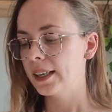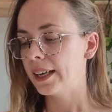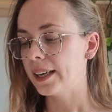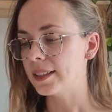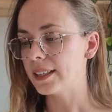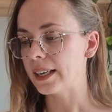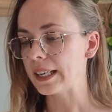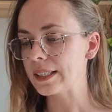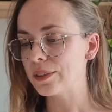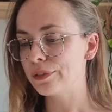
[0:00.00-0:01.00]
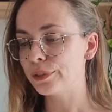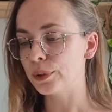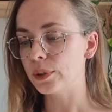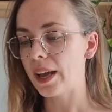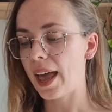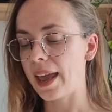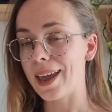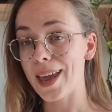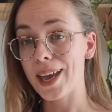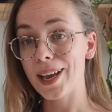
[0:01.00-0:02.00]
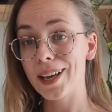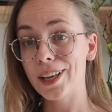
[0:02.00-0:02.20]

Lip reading: It is for a